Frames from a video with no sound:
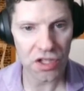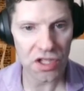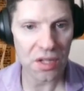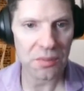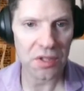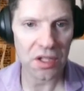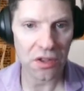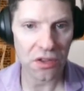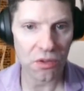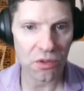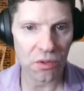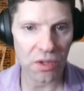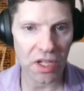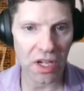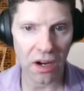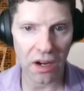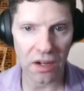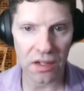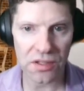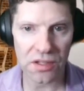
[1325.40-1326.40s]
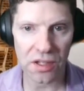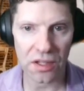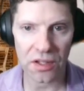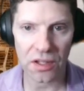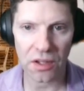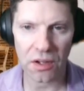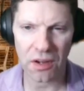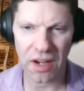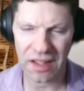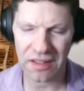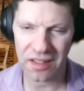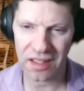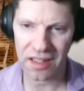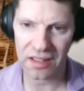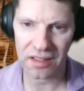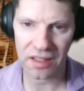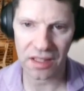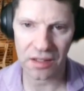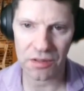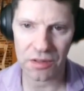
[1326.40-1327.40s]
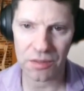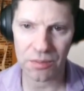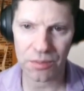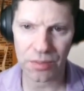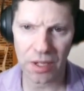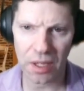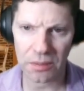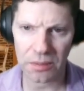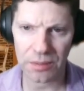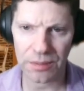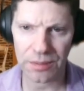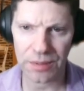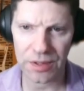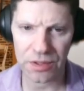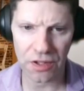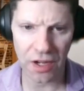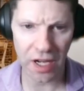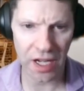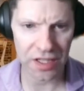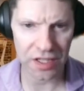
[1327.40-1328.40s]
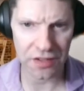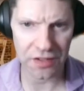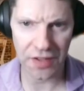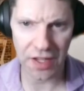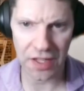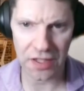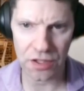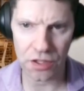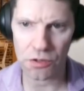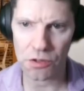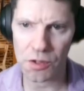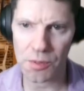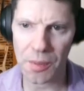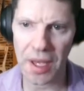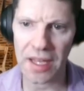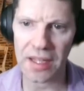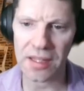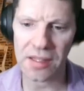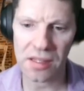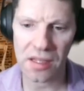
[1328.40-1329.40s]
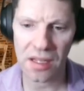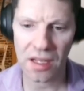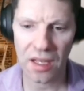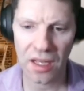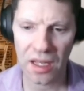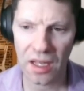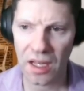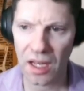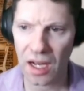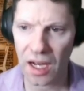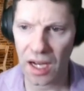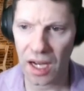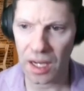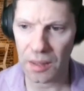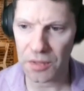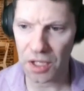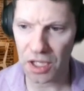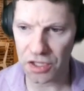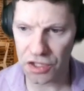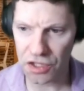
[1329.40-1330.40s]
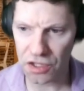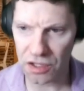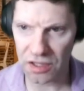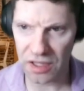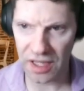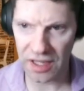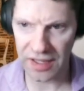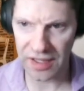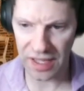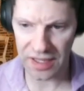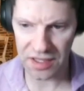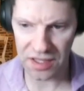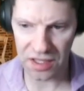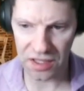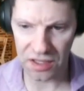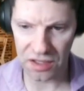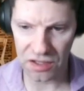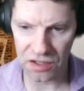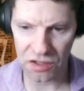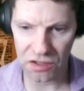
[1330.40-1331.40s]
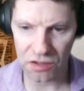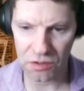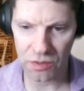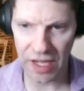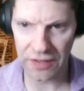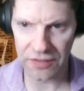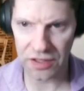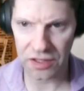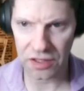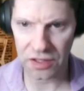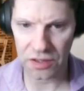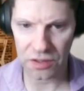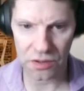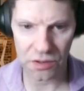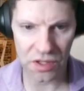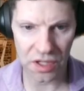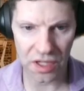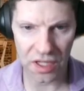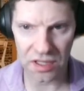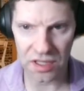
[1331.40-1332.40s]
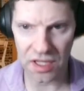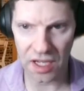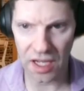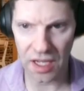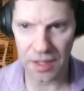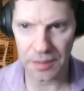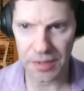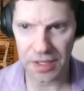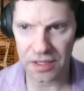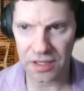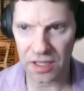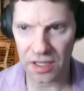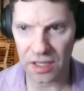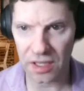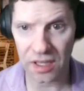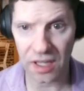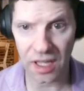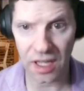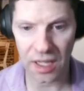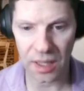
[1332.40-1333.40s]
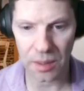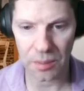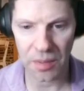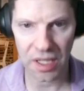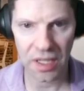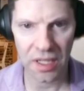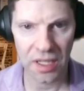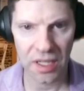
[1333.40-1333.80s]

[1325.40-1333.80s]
them to 3 hearts, although I think they would probably try and defend 2 spades. I'm not sure how that's going to do. We have to lose a diamond, a club,